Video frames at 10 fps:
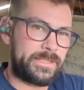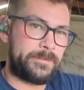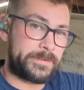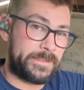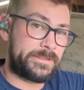
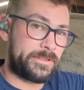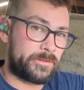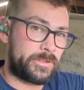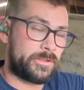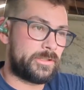Keep the
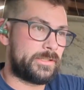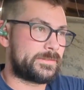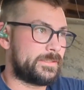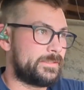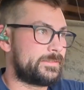interior
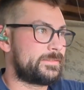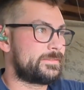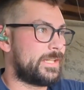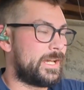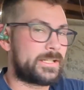as
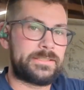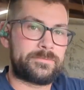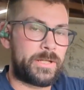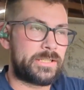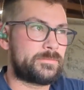stock as
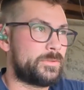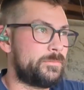possible.